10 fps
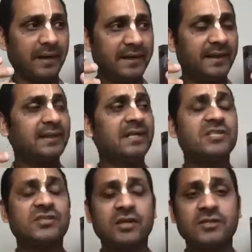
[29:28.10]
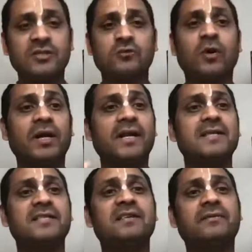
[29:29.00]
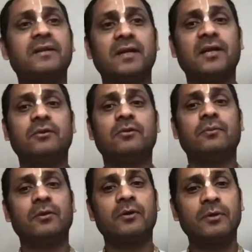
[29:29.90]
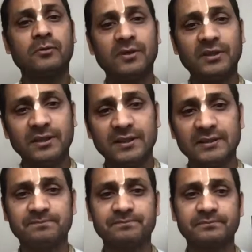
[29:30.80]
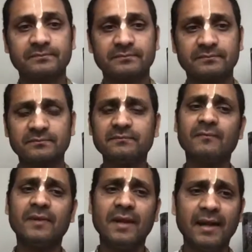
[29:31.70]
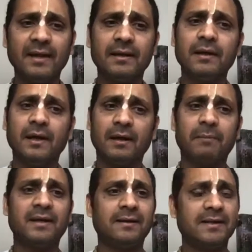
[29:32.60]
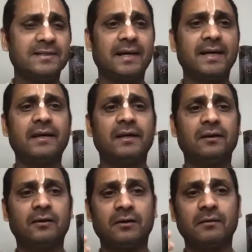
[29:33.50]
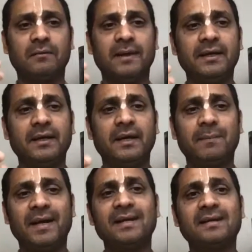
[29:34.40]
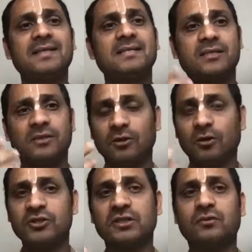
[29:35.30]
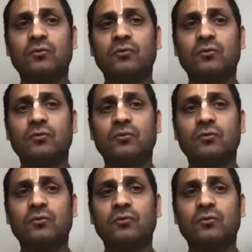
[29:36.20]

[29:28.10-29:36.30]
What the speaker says: taking the instructions what he has given, like from Bhagavad Gita, and by understanding or by applying this logic